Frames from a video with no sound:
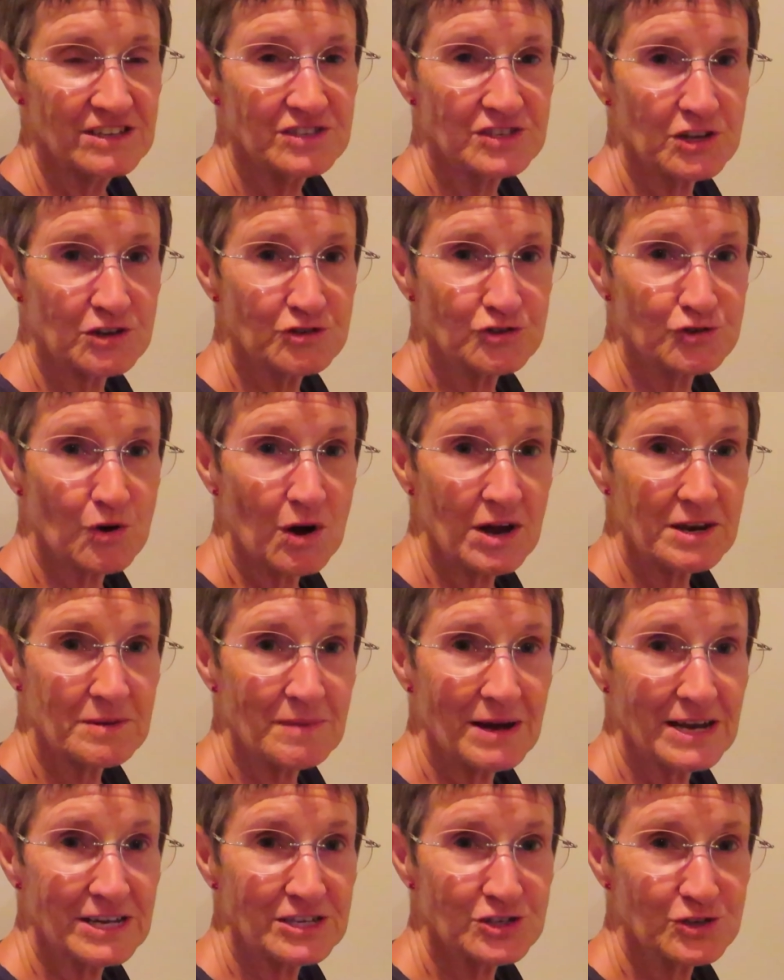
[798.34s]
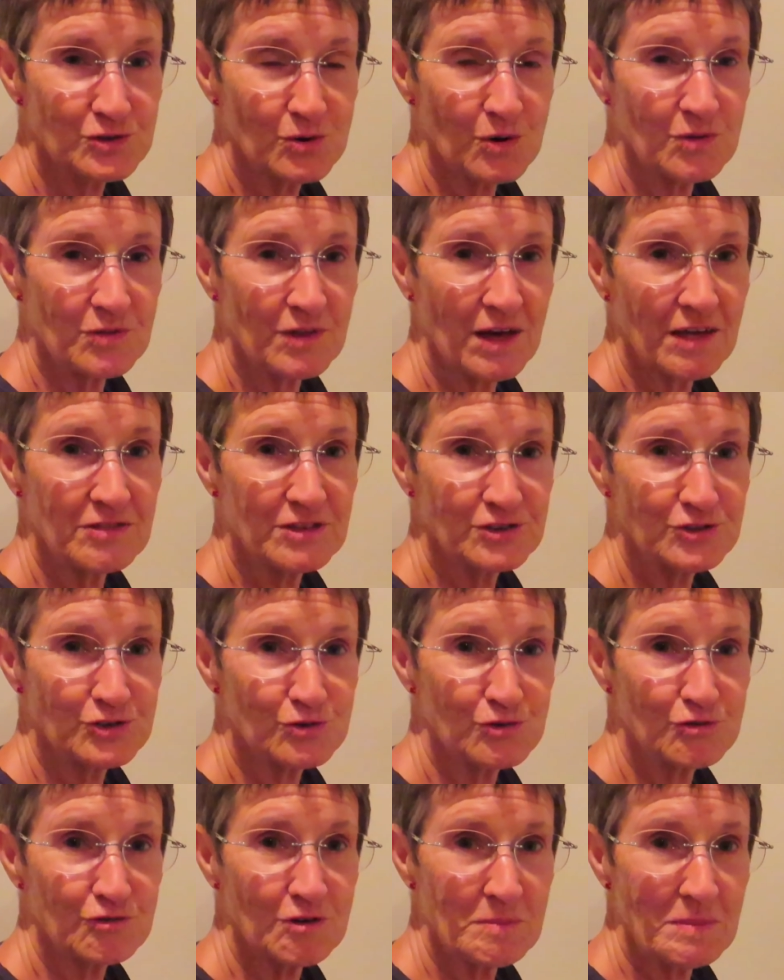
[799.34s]
So try to make sure that the
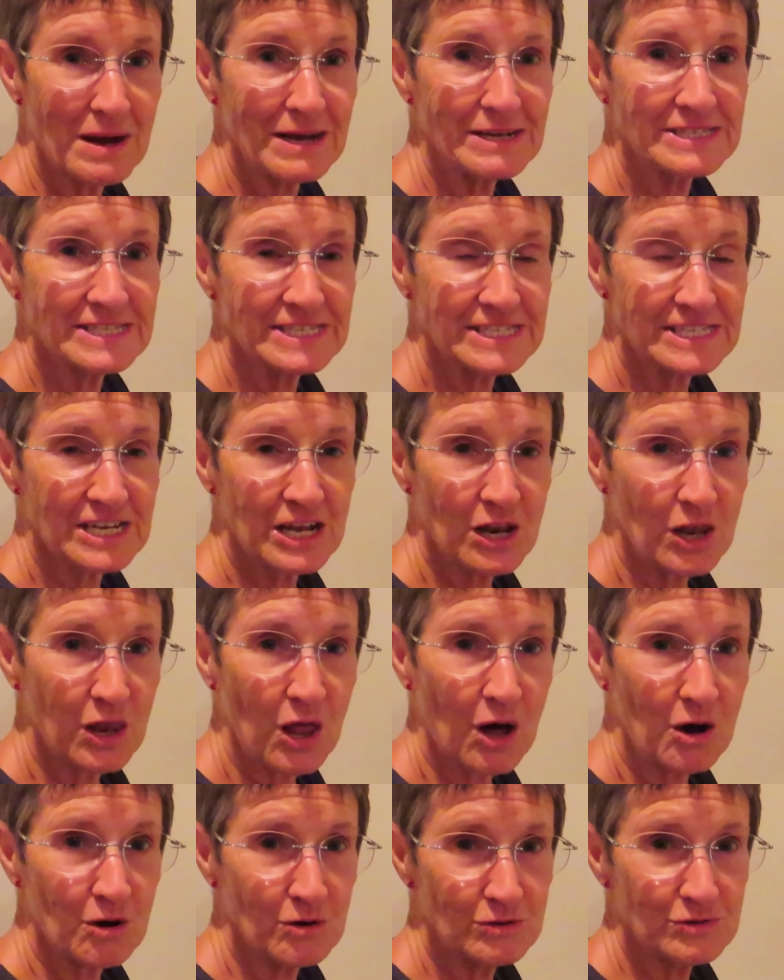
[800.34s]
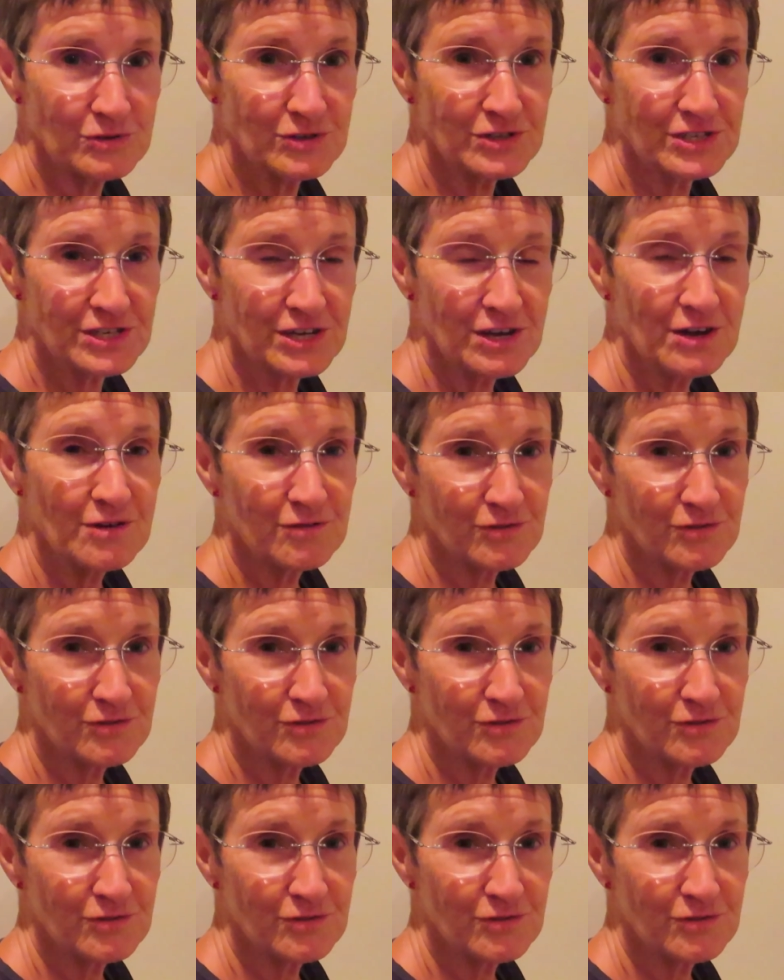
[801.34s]
door remains closed